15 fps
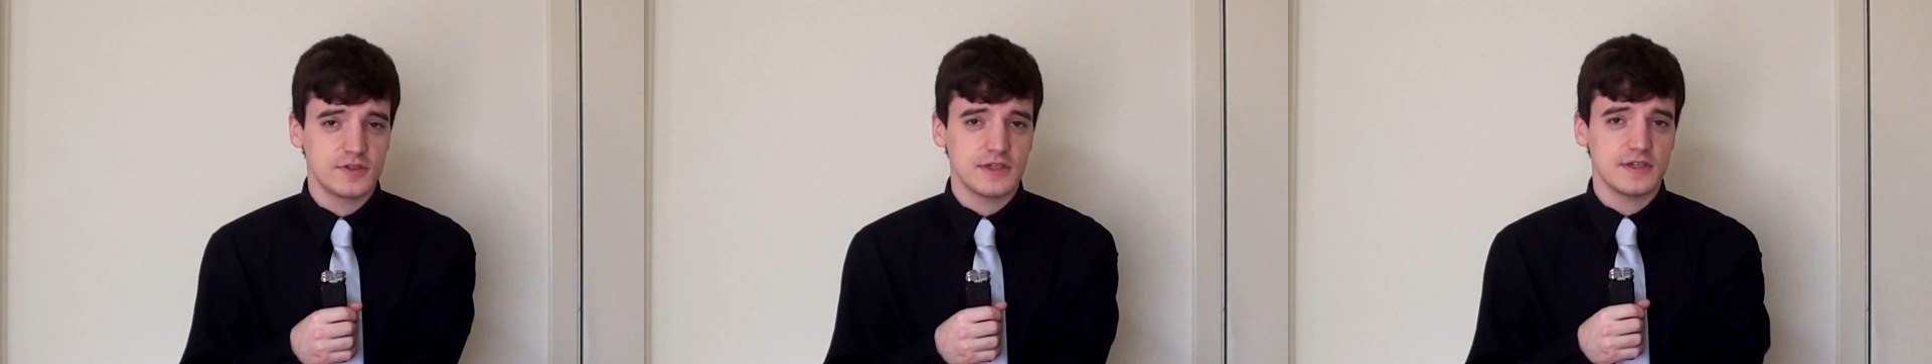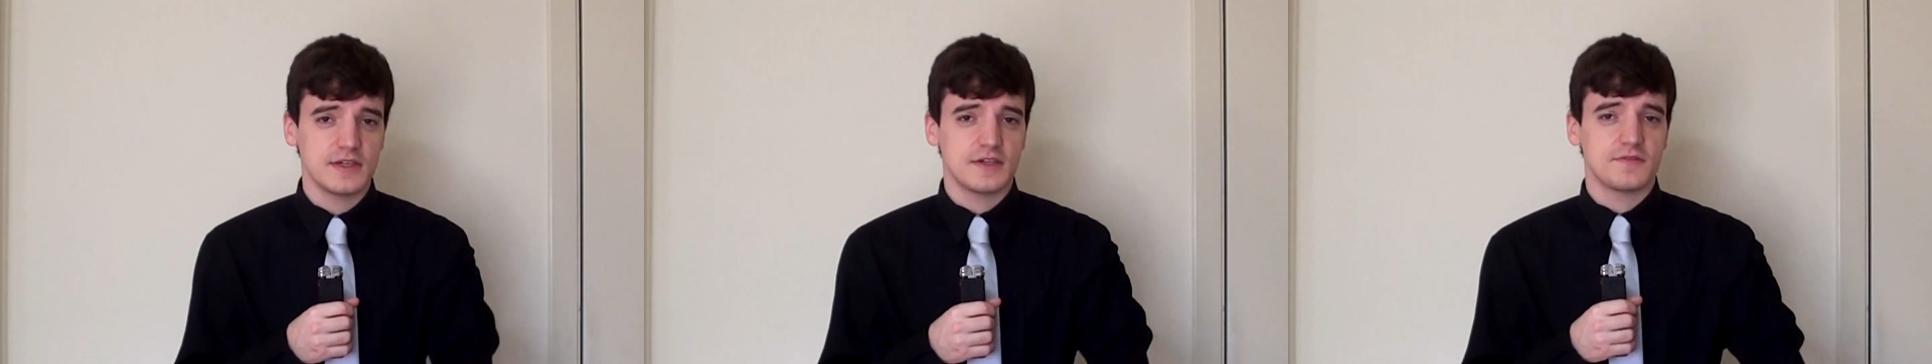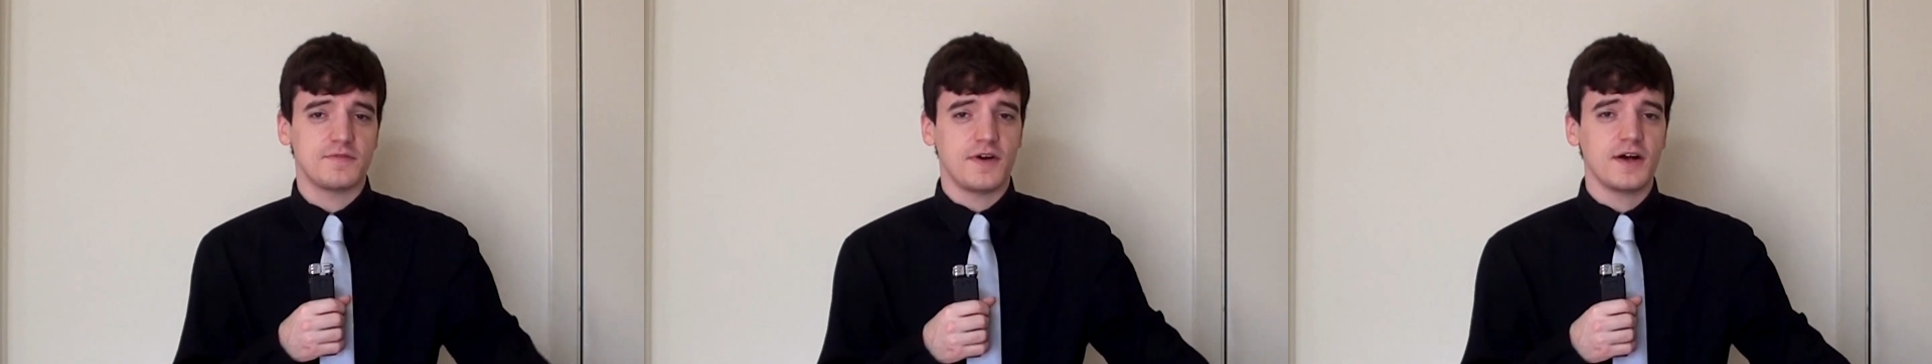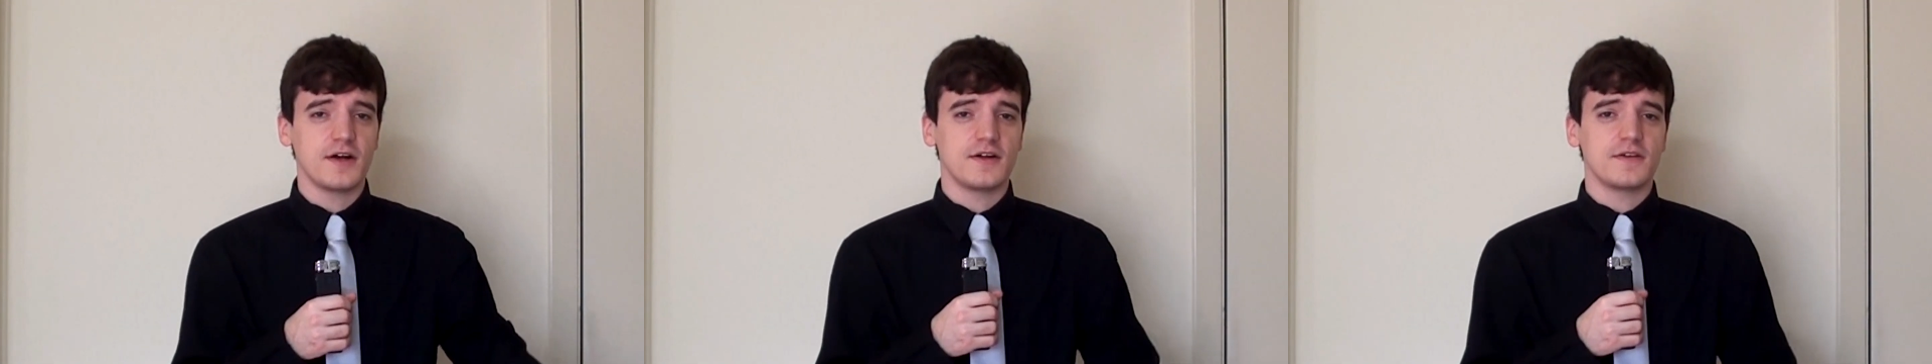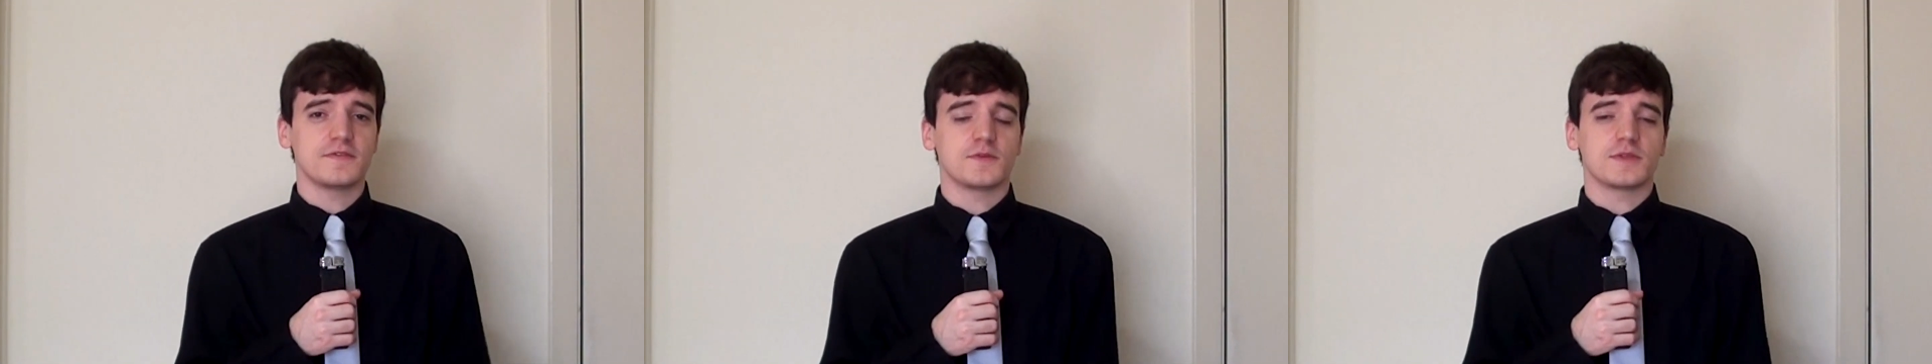get
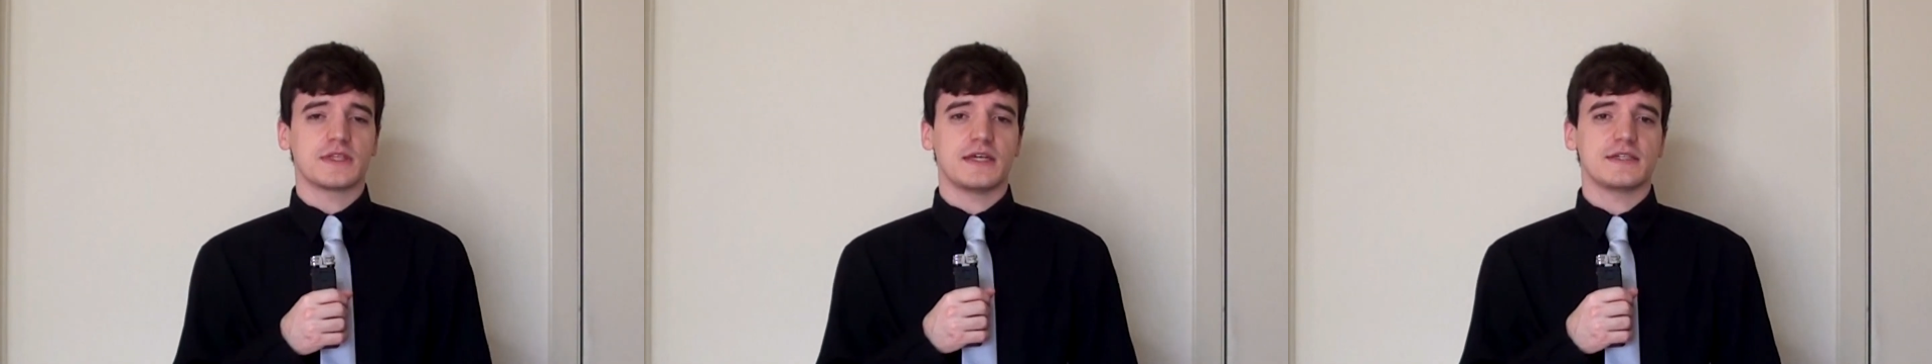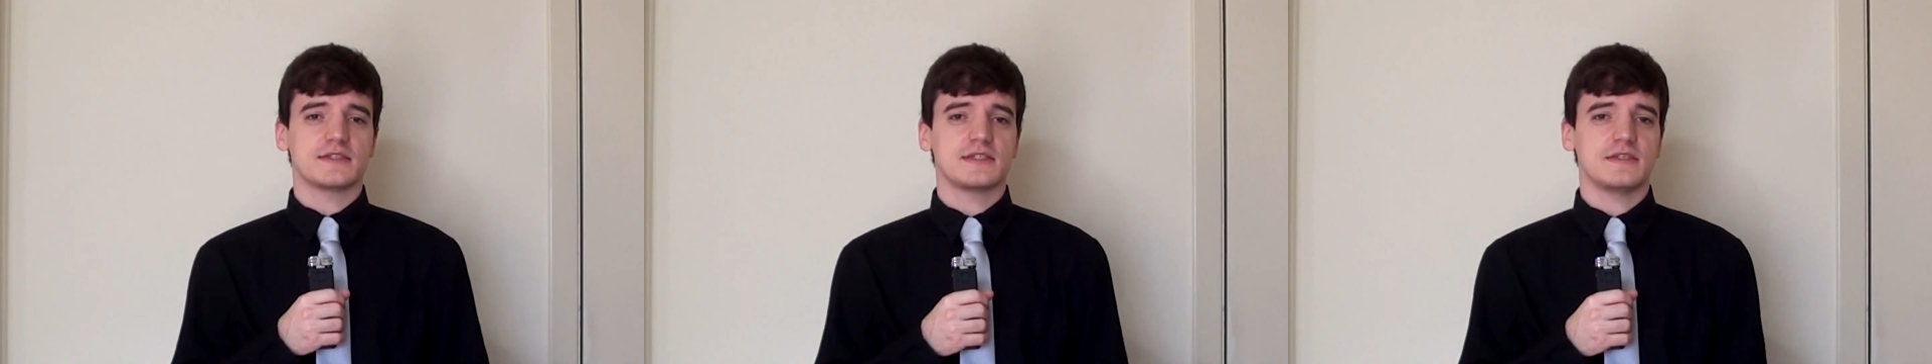involved with us,